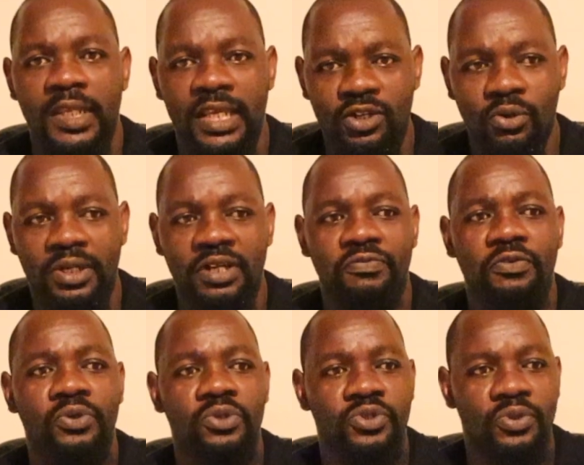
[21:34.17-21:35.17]
in order
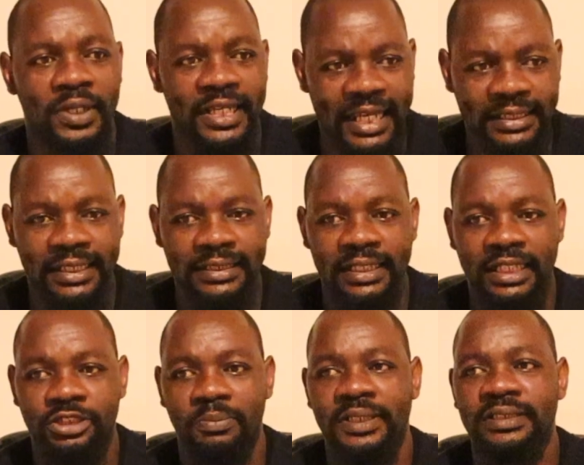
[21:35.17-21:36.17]
for you to get the
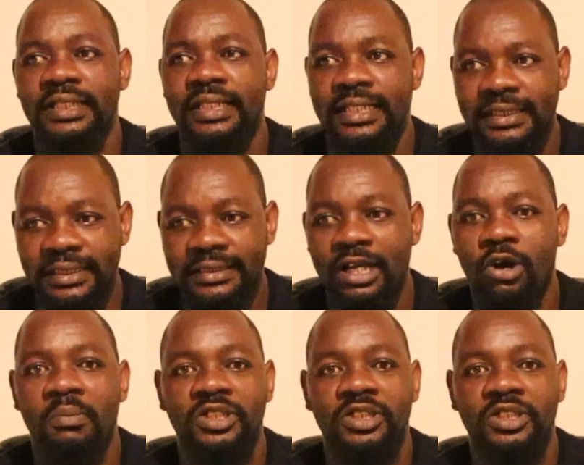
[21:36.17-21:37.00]
judgment this is how